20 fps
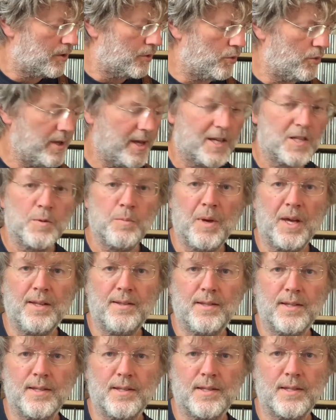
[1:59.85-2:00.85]
we
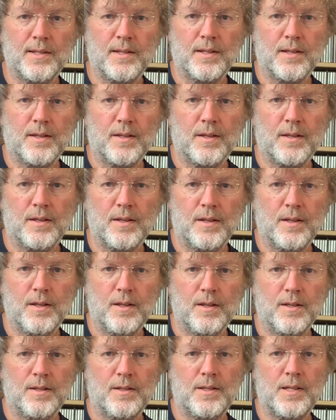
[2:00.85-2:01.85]
expect this
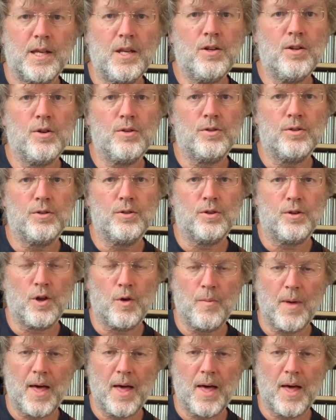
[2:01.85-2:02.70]
C note to come